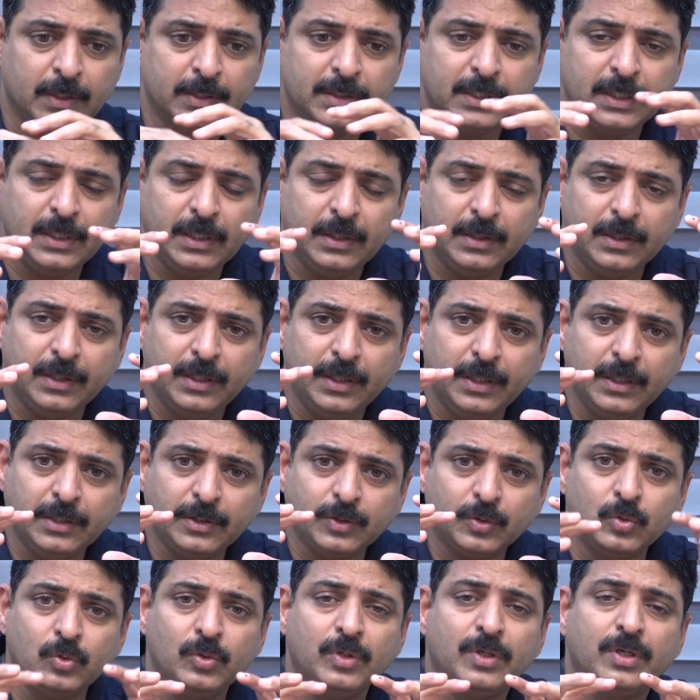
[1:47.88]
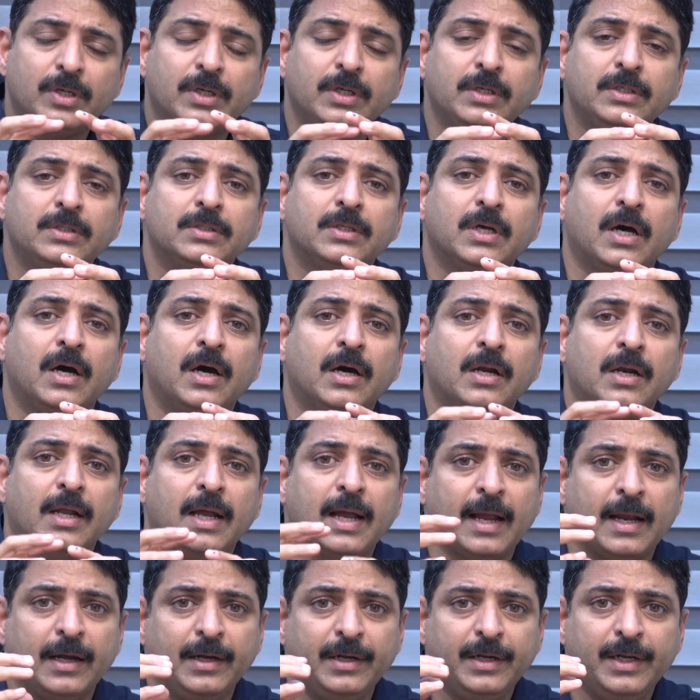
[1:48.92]
See, these two drugs are
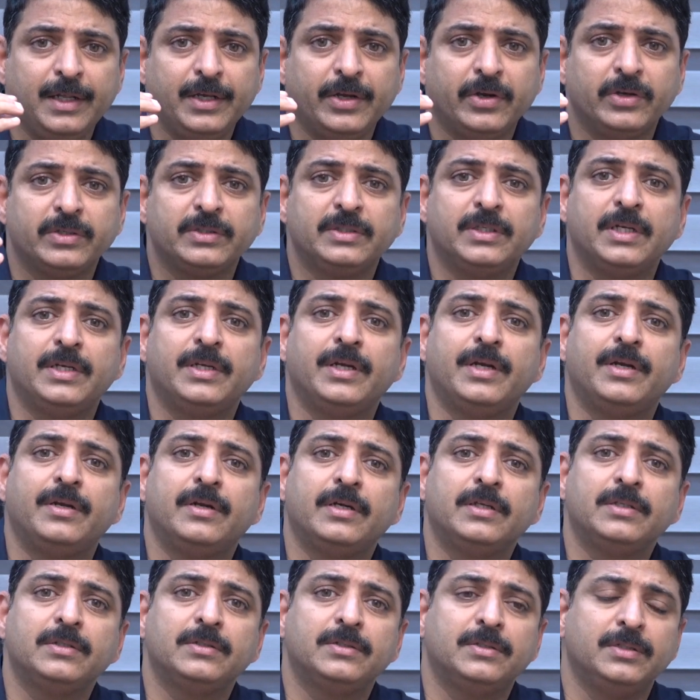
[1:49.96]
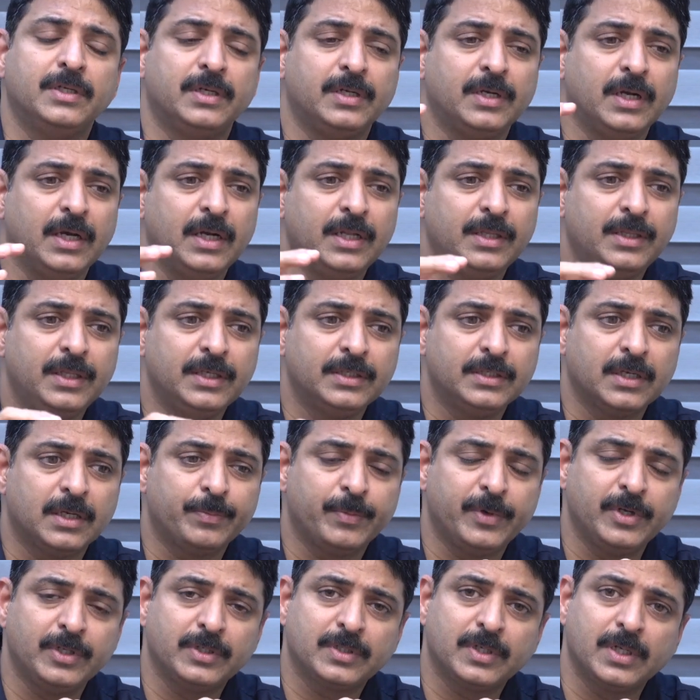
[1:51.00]
anti-anxiety drugs. Generally these are
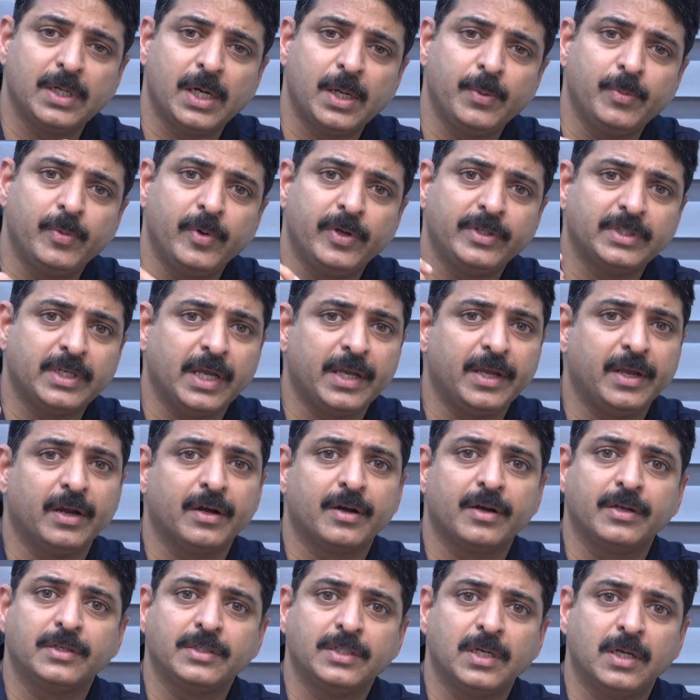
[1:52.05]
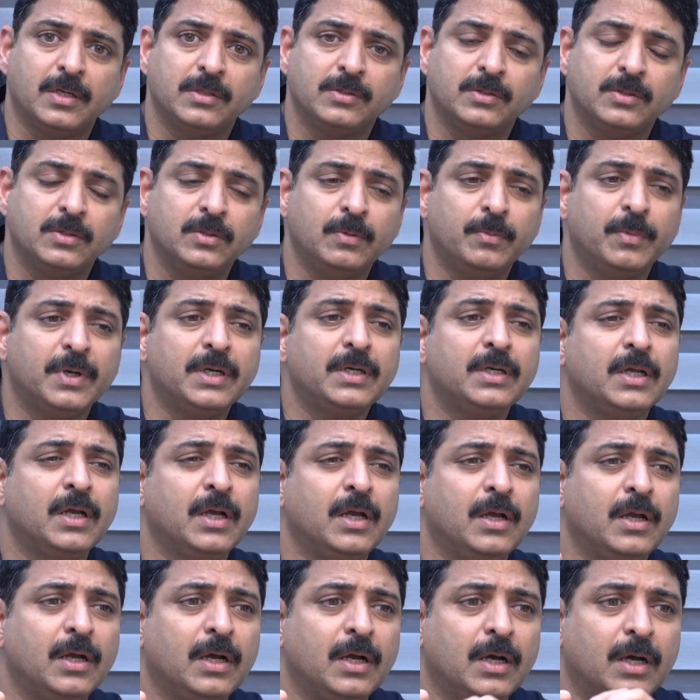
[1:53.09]
prescribed by psychiatrists also, but
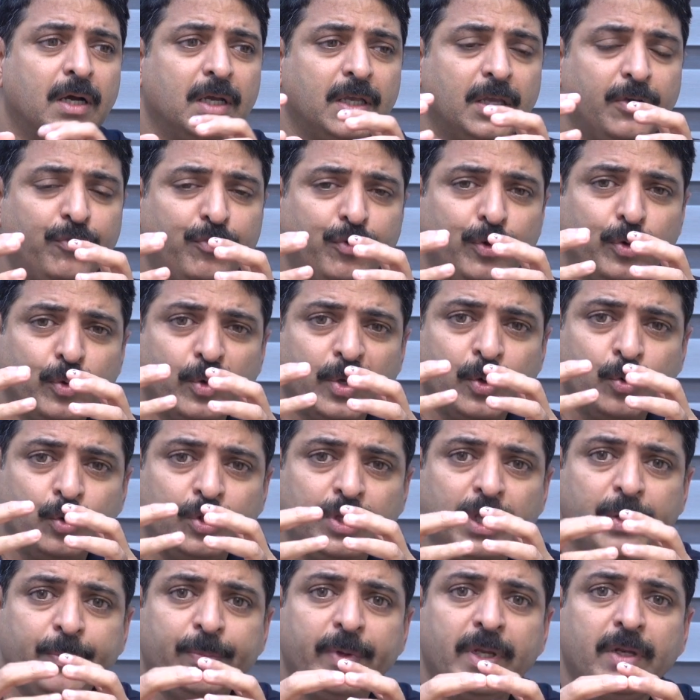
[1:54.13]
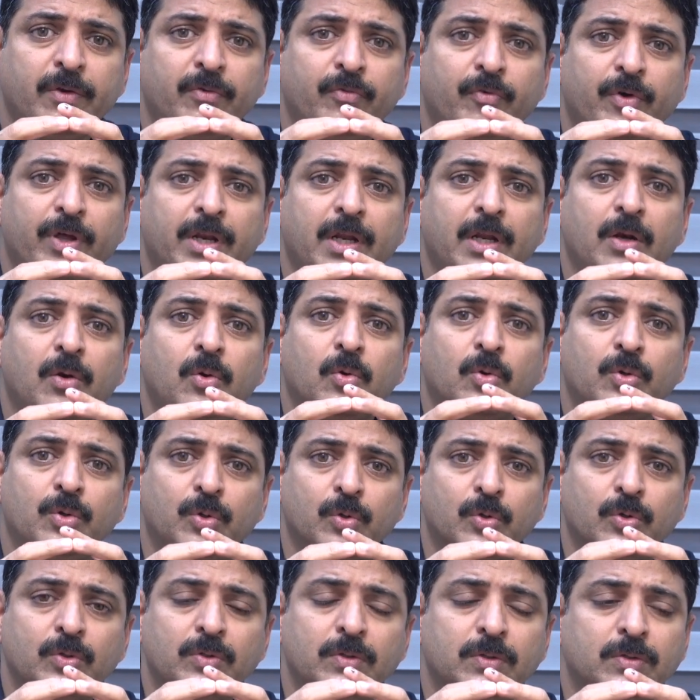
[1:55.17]
if you give them in very low
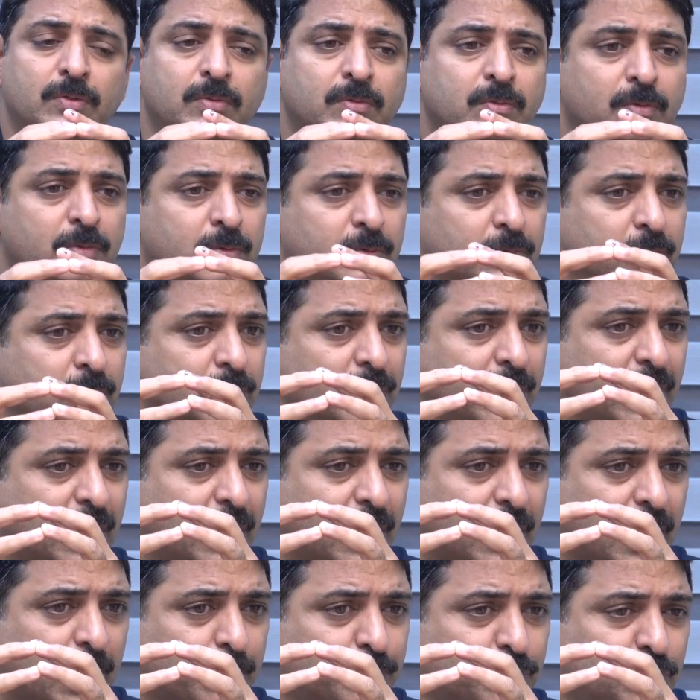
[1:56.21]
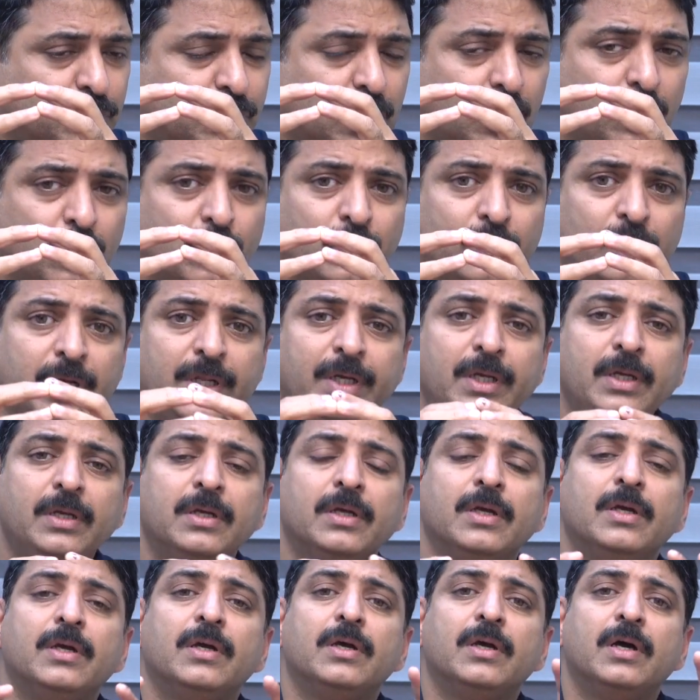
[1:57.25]
dose, there are absolutely
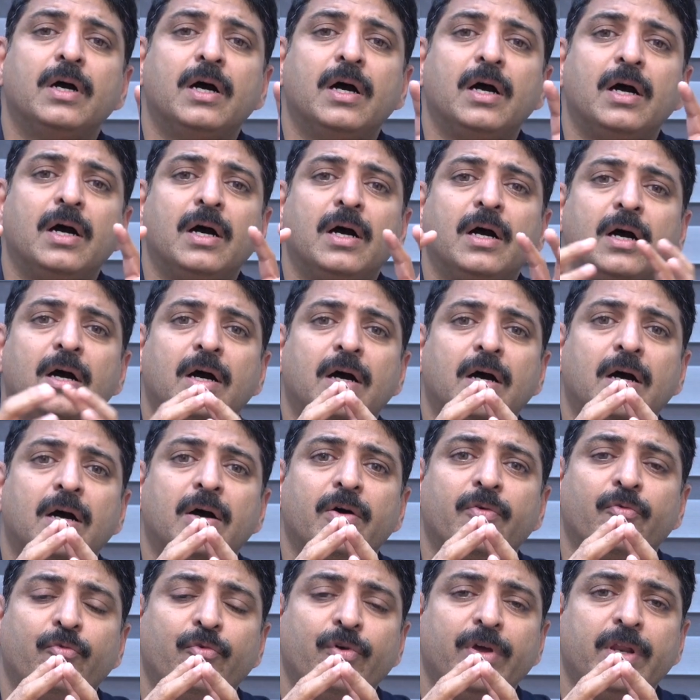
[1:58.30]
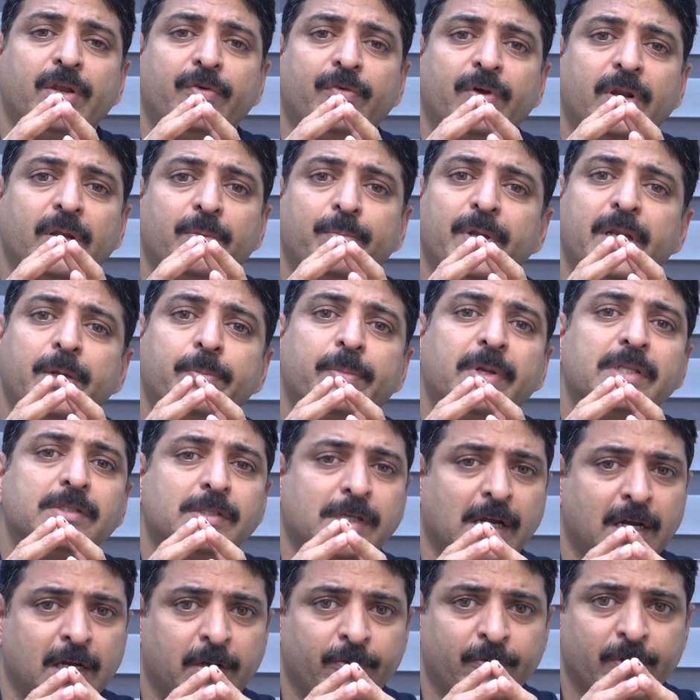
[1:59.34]
very minimal
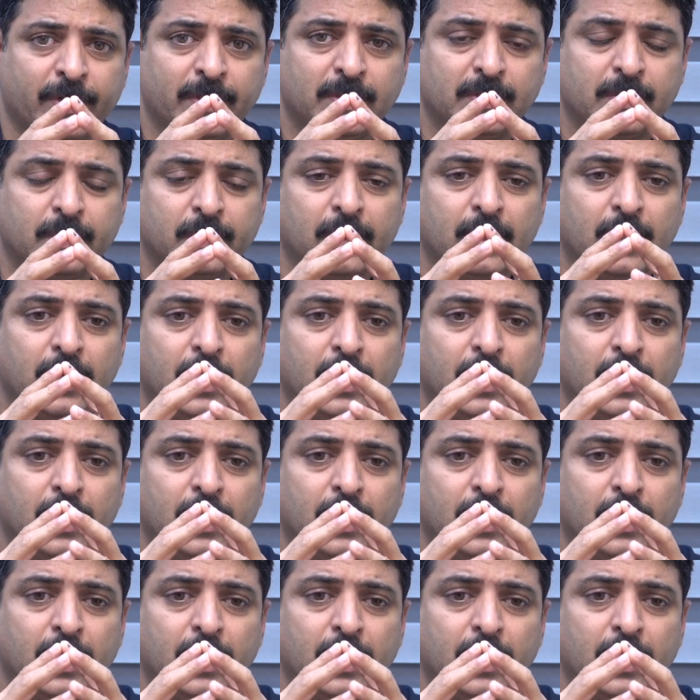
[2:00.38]
side effects.